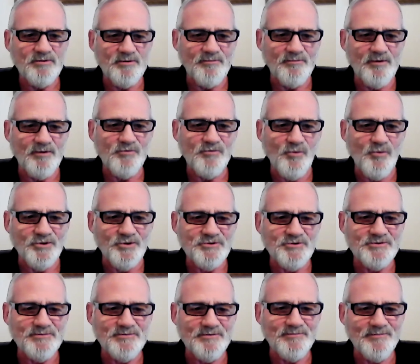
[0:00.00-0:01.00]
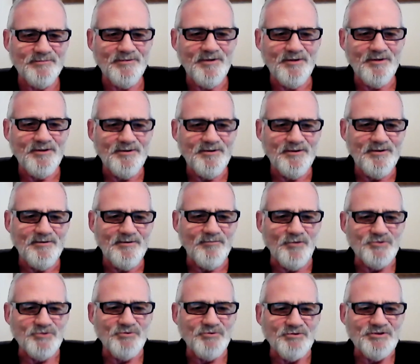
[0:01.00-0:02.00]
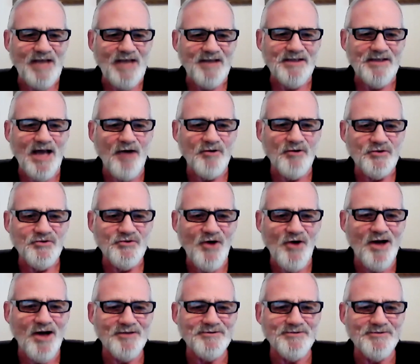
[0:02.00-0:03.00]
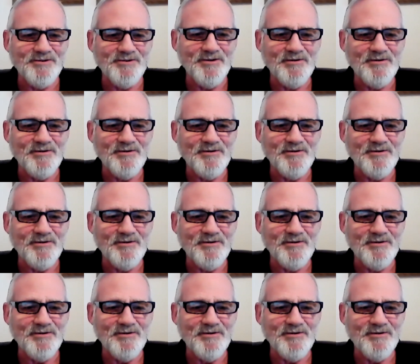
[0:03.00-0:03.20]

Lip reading: Well, of course, once we sat down and talked,